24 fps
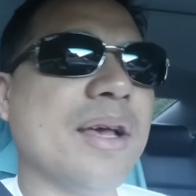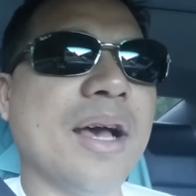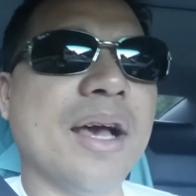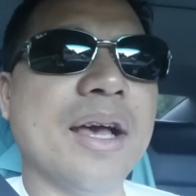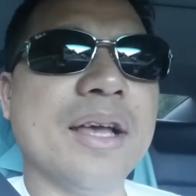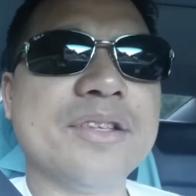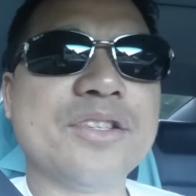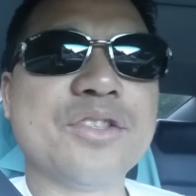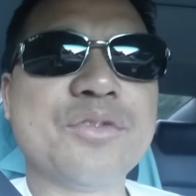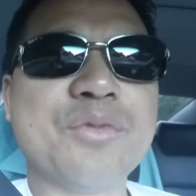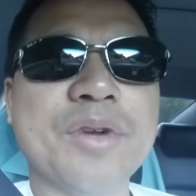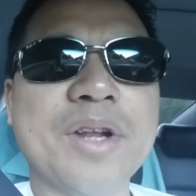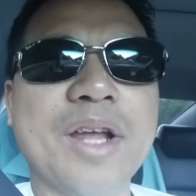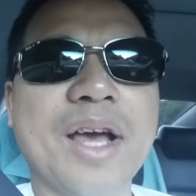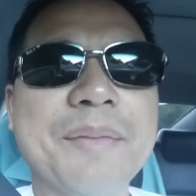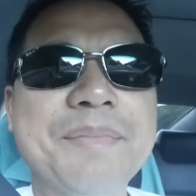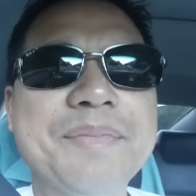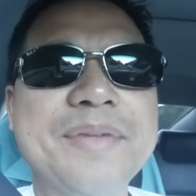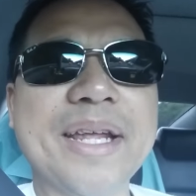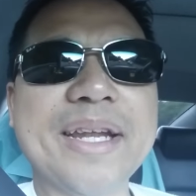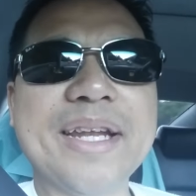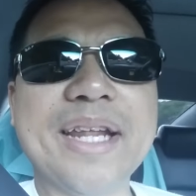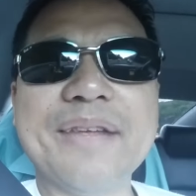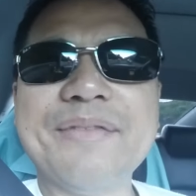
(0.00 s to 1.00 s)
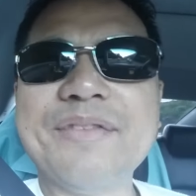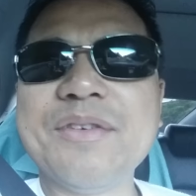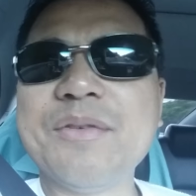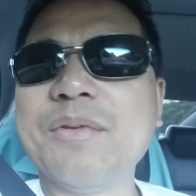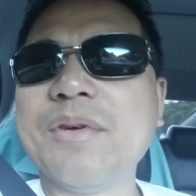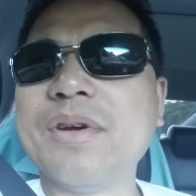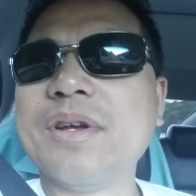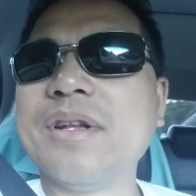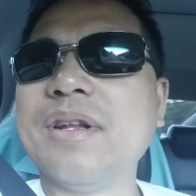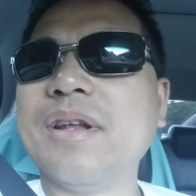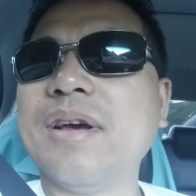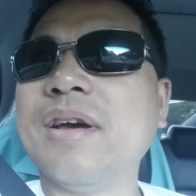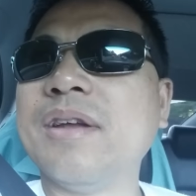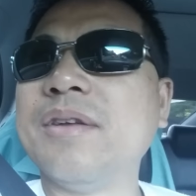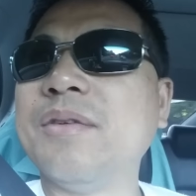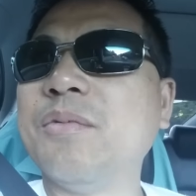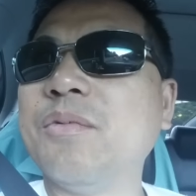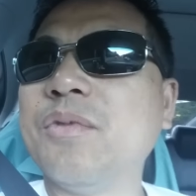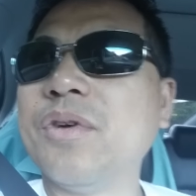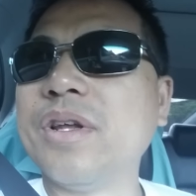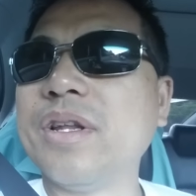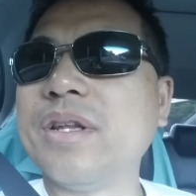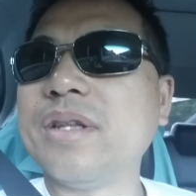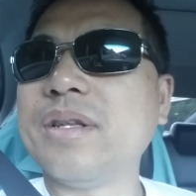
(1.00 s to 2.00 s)
I just want to update everyone
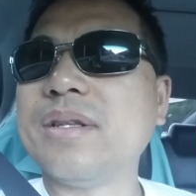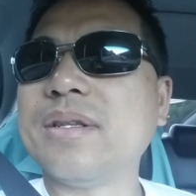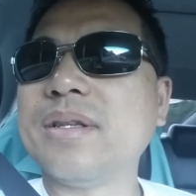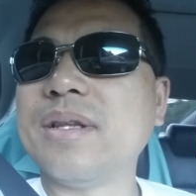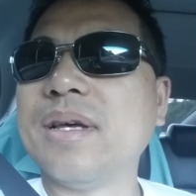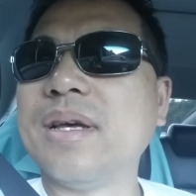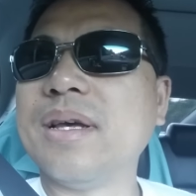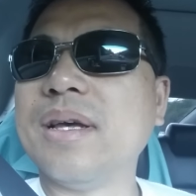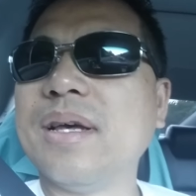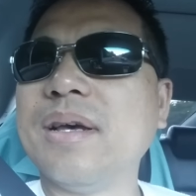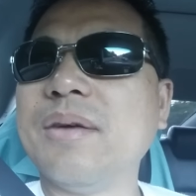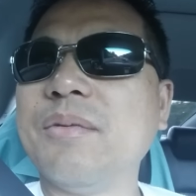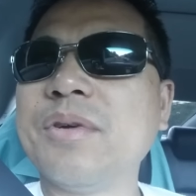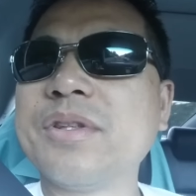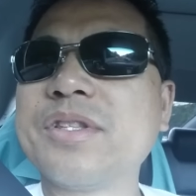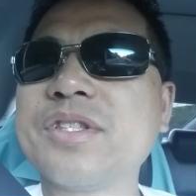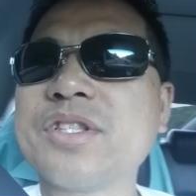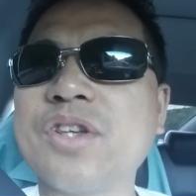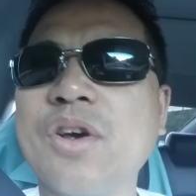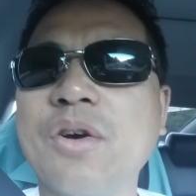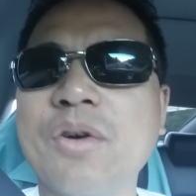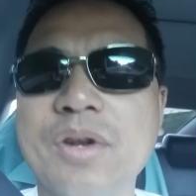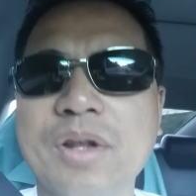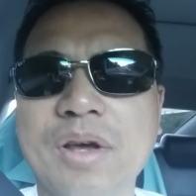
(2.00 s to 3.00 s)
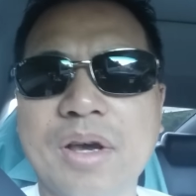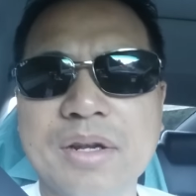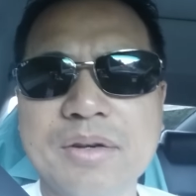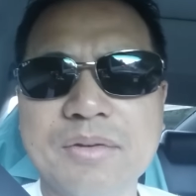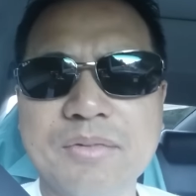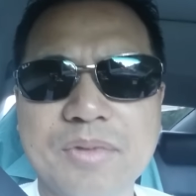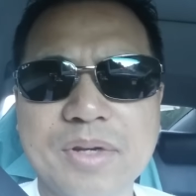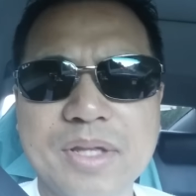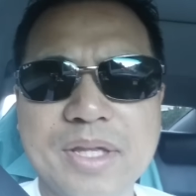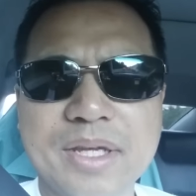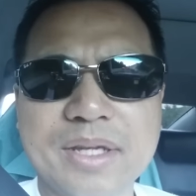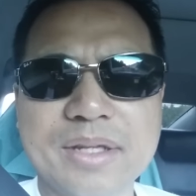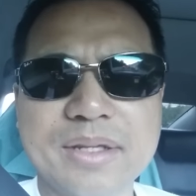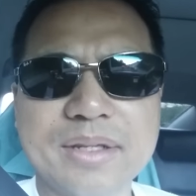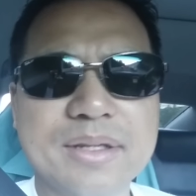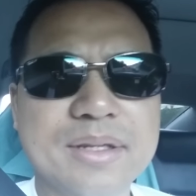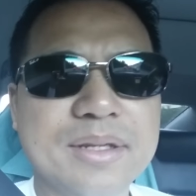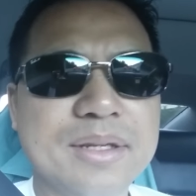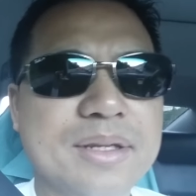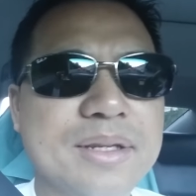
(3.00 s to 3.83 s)
on what's going on with it.